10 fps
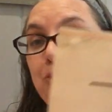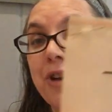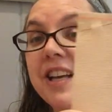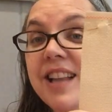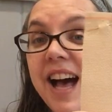
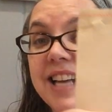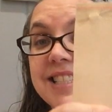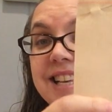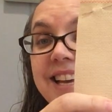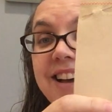
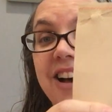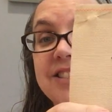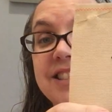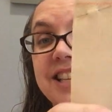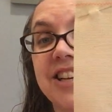realize it
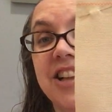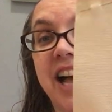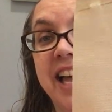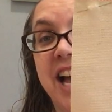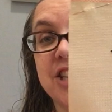until
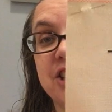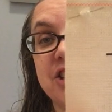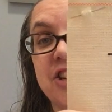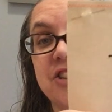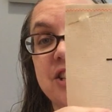I actually
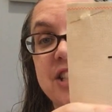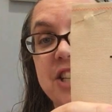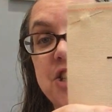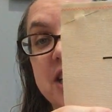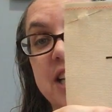started
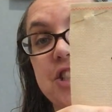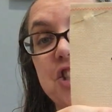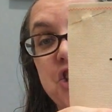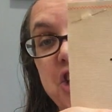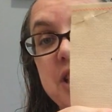stitching it,
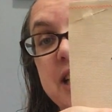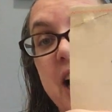just